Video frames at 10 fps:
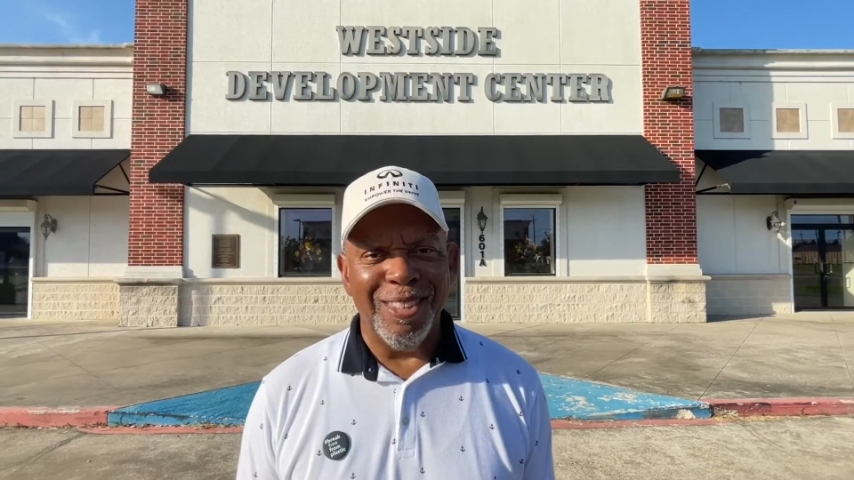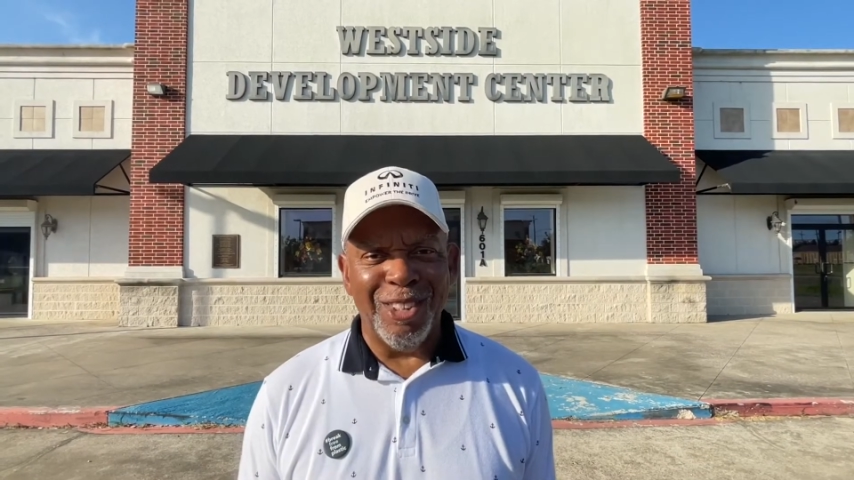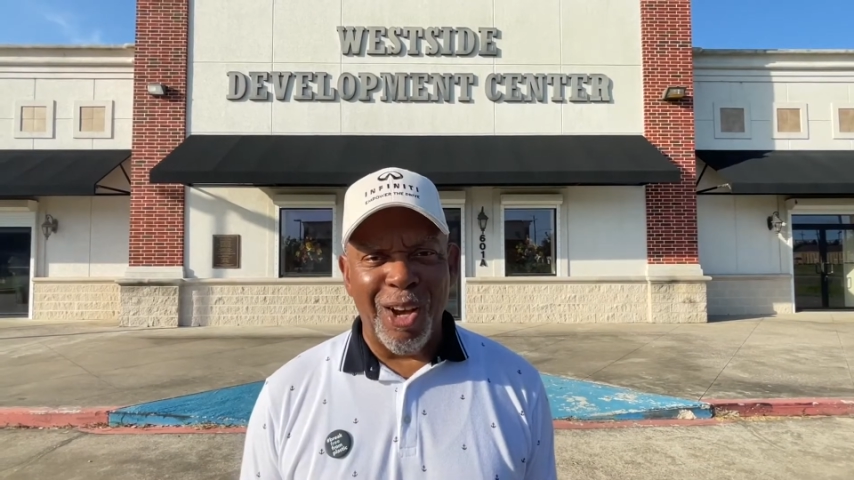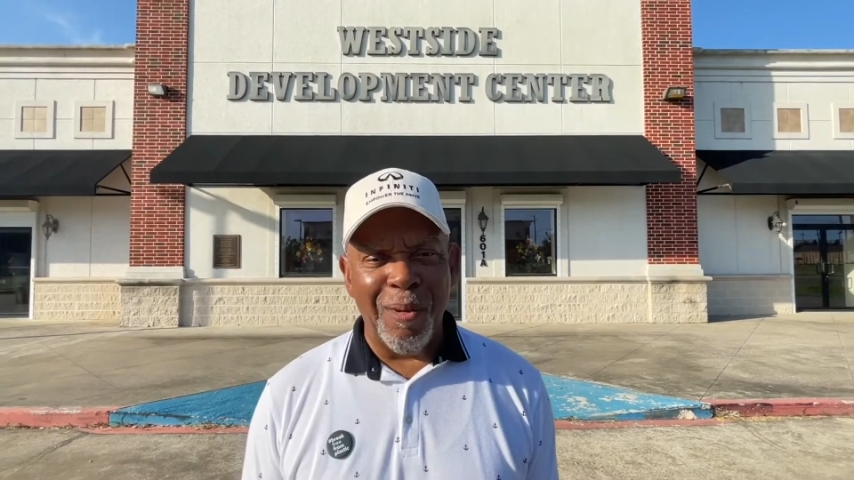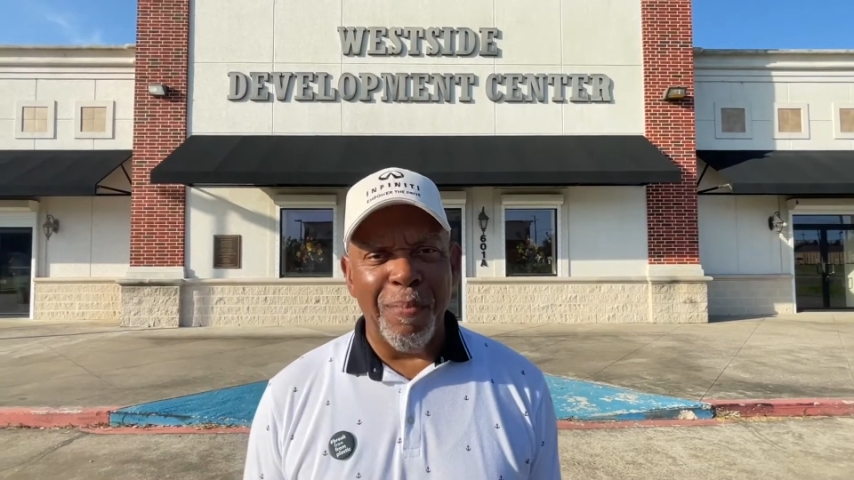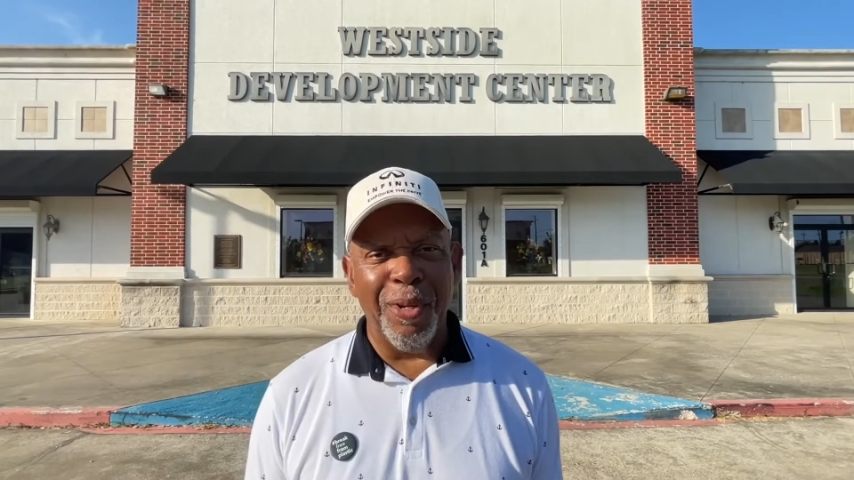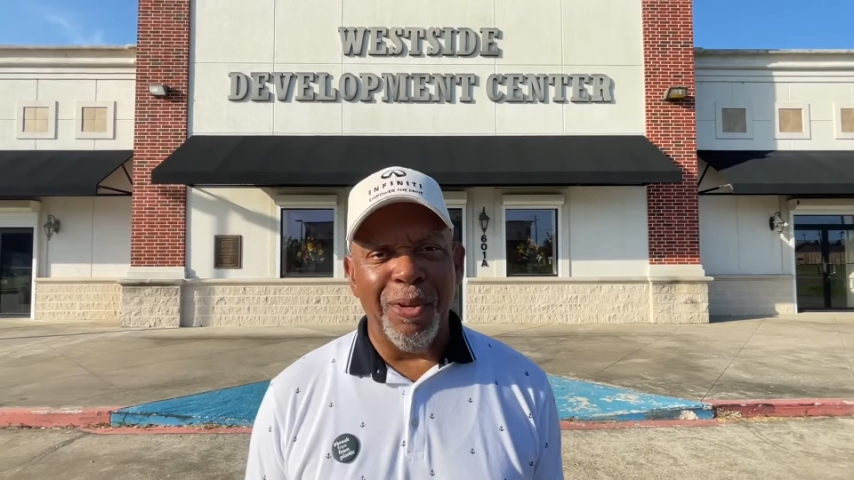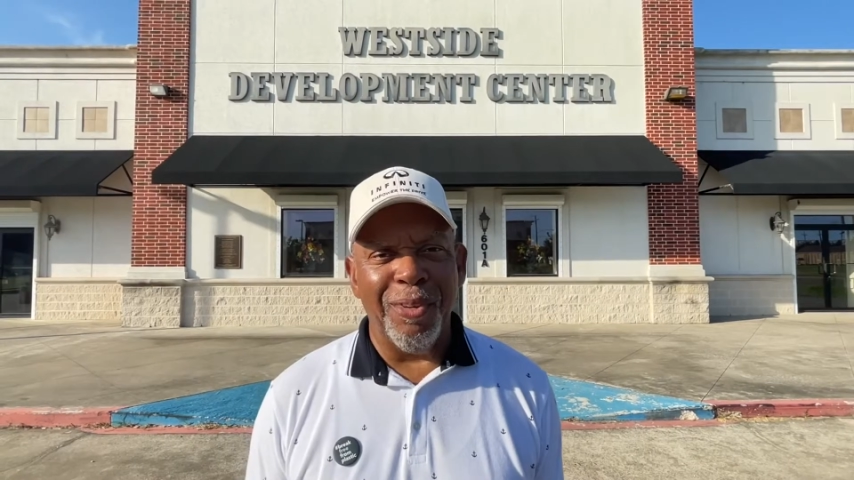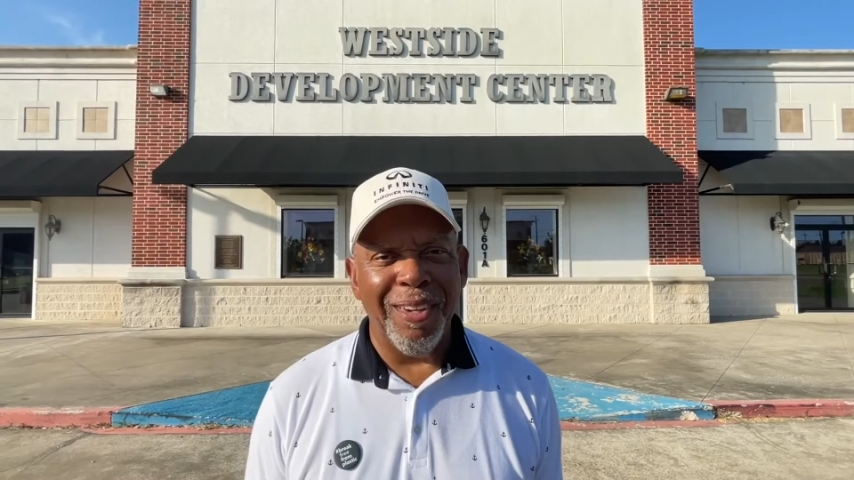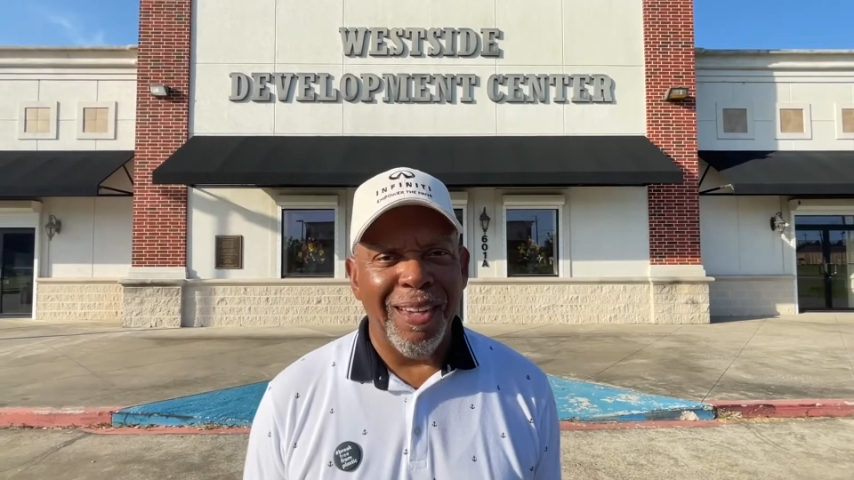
John Beard,